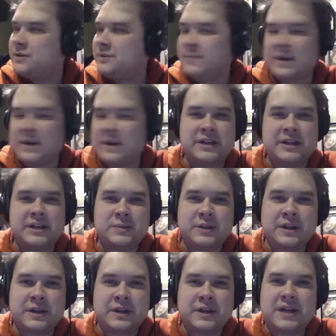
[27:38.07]
paying attention, but
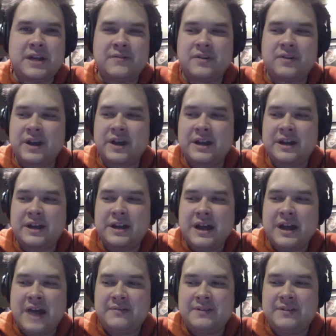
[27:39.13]
like, did they ever like
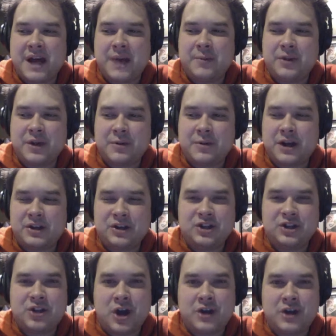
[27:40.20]
have a time where they were actually
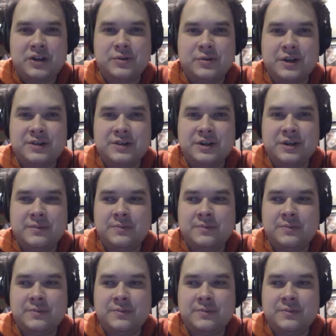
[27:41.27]
just talking to her as a